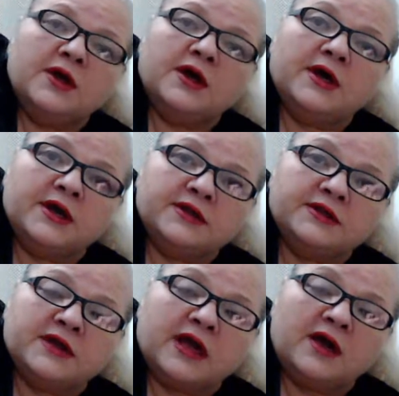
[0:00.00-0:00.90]
And
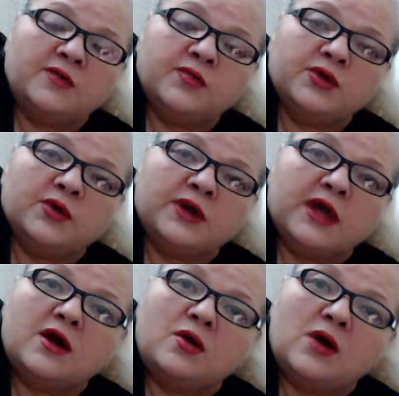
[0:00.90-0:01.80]
like, I mean, when
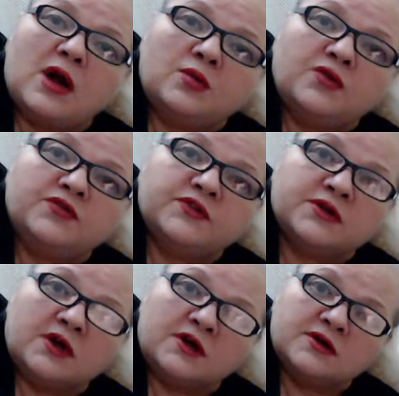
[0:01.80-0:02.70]
I go out with the
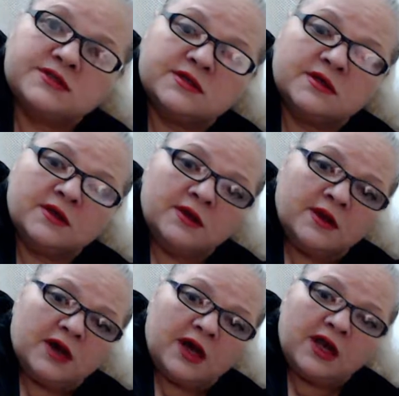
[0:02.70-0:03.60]
dogs,
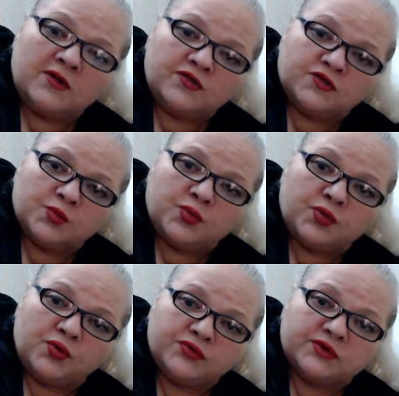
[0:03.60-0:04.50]
I have to
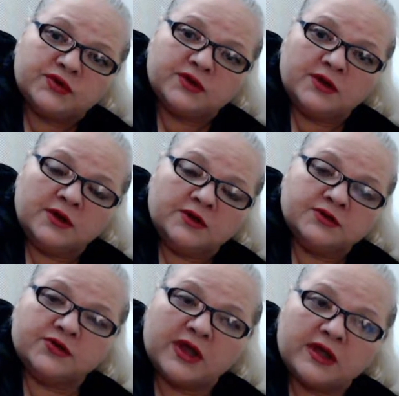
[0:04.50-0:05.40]
put
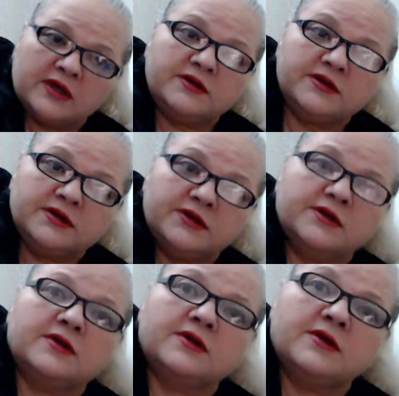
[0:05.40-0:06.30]
the regular
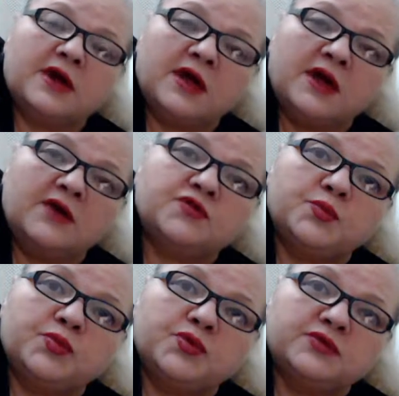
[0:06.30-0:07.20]
gear. I have to
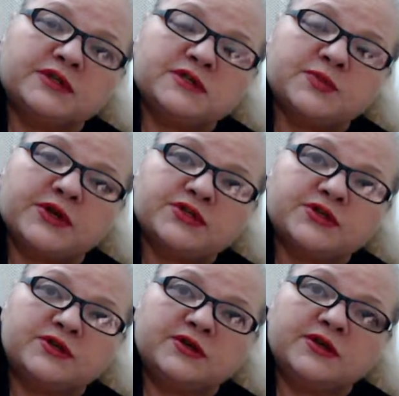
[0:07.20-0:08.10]
put a
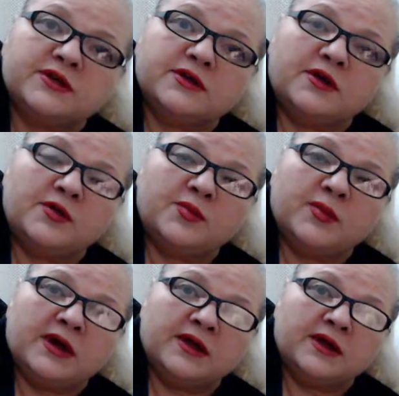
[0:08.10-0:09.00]
special gear on
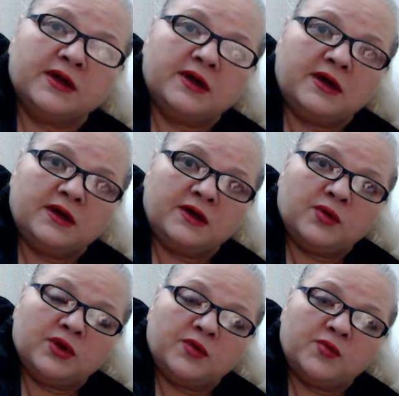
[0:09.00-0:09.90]
my
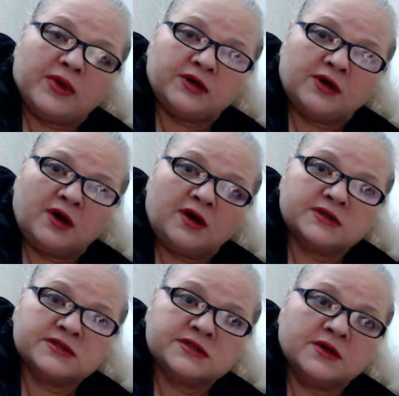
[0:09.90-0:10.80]
one of my
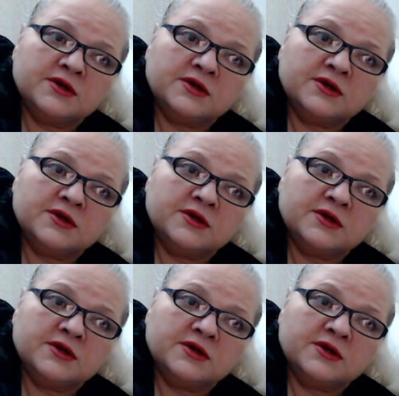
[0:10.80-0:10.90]
dogs.